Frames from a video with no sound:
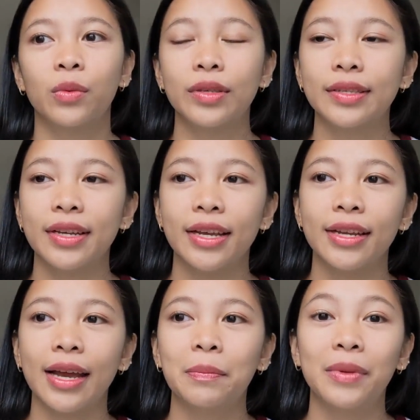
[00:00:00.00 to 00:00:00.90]
We stayed
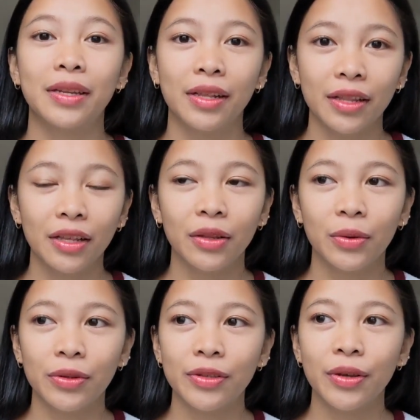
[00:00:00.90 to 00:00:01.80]
at Manila
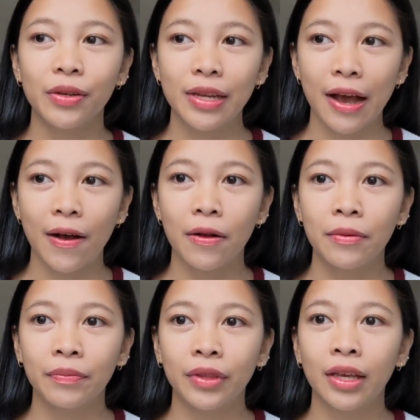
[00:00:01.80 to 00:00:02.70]
Lotus
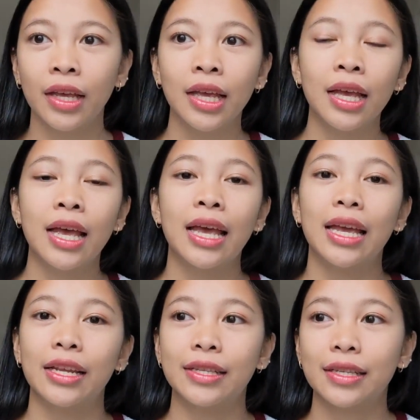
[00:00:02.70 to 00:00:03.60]
Hotel,
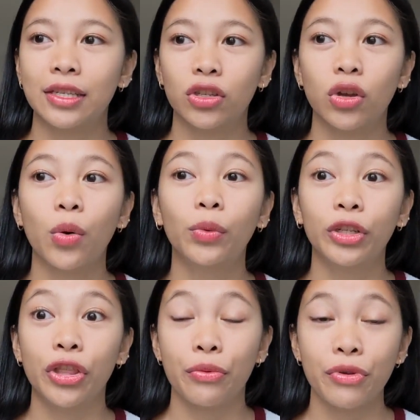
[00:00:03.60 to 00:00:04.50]
and it's
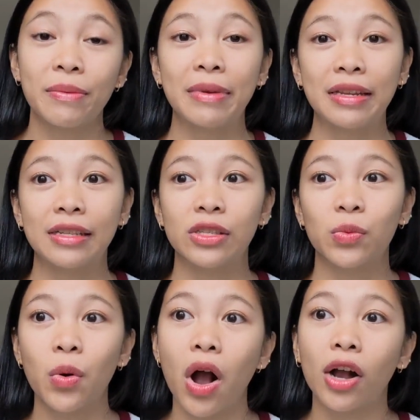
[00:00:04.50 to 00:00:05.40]
only three
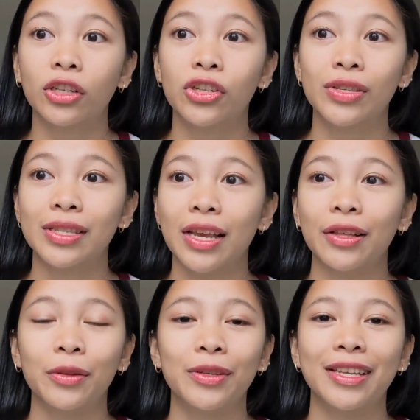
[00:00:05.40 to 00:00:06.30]
minutes walk to
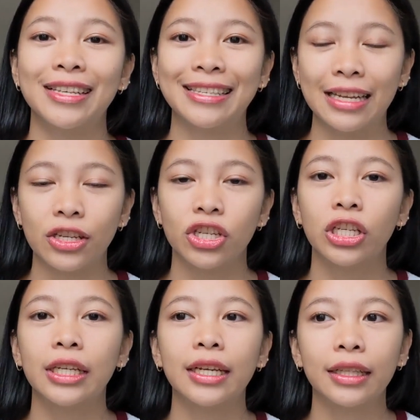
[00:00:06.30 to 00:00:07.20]
St. Luke's
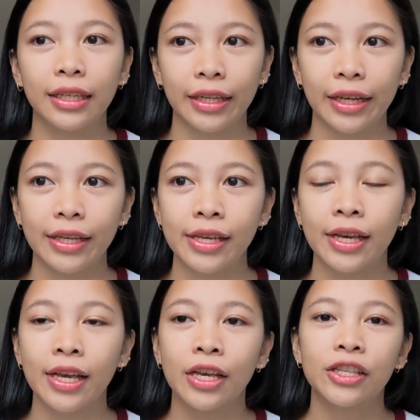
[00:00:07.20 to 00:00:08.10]
Extension Clinic.
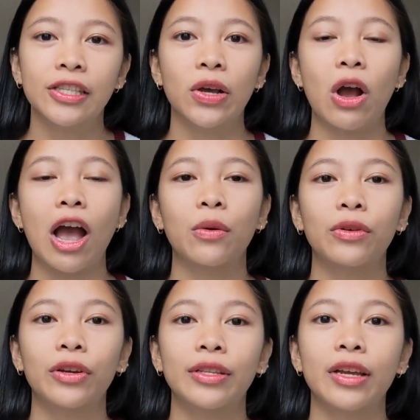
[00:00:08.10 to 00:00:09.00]
So I
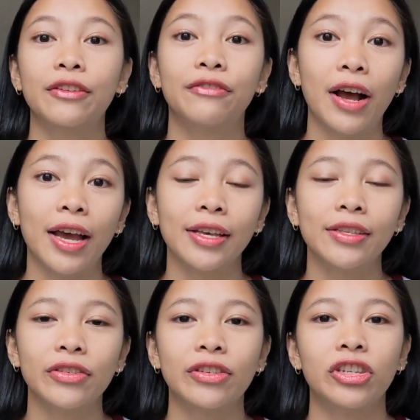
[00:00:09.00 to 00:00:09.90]
would
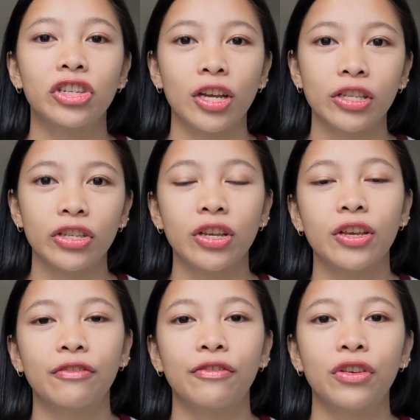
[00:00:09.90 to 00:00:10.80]
advise or suggest
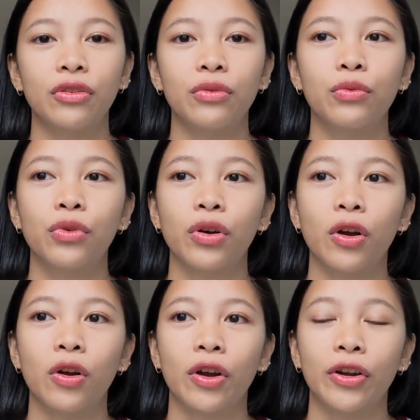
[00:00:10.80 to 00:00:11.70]
if you
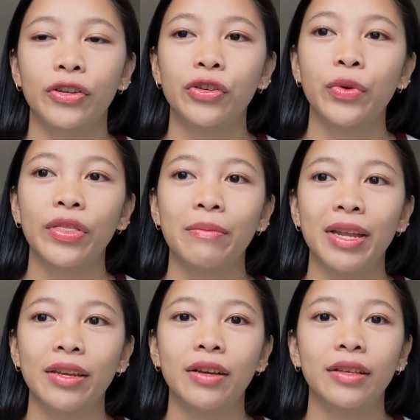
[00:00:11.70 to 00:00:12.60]
are doing the
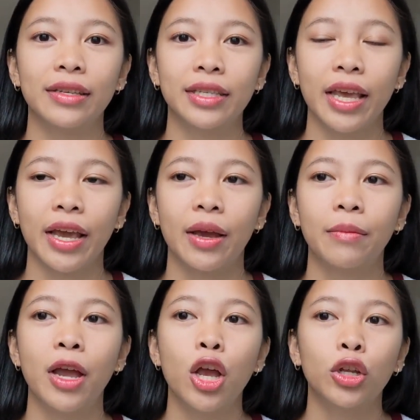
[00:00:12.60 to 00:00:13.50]
medical
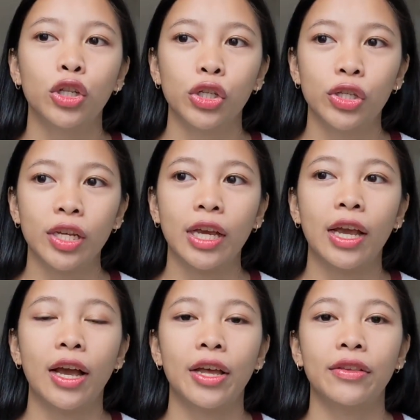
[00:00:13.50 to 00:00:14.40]
exam to stay
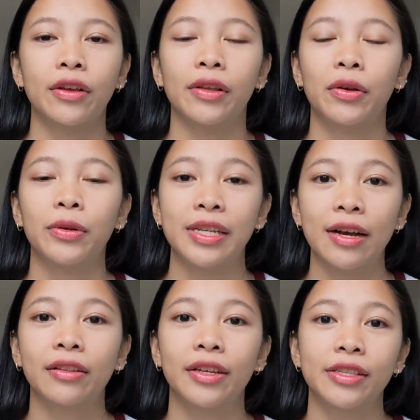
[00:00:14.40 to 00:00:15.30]
at a
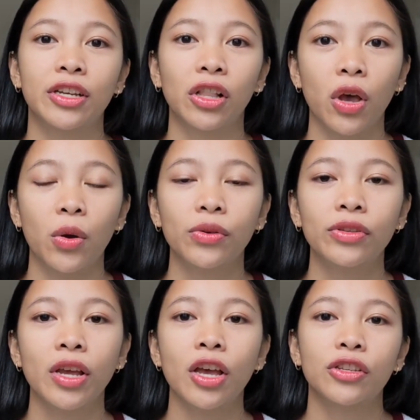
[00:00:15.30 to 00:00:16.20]
hotel that's
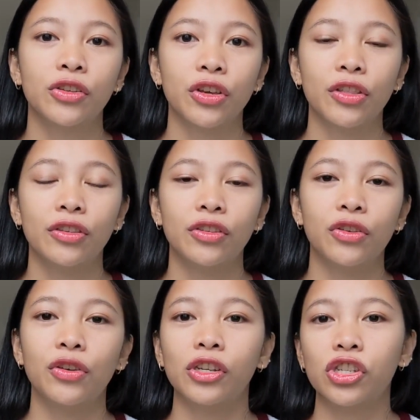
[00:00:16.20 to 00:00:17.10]
close so so
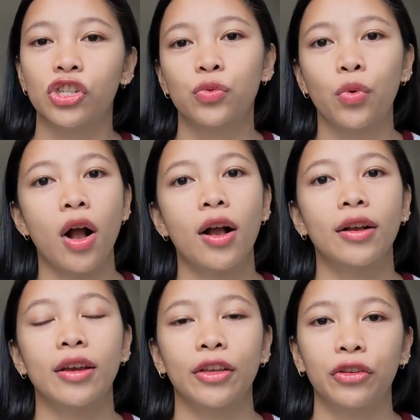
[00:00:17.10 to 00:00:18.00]
you could just
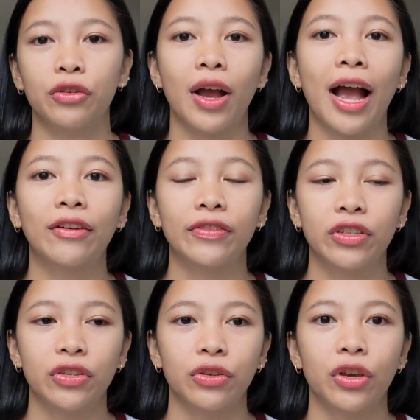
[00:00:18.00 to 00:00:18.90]
walk and you don't have
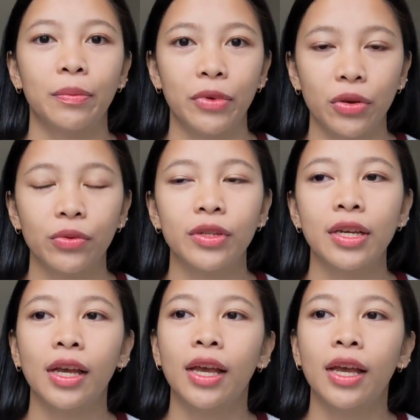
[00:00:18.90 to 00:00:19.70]
to commute.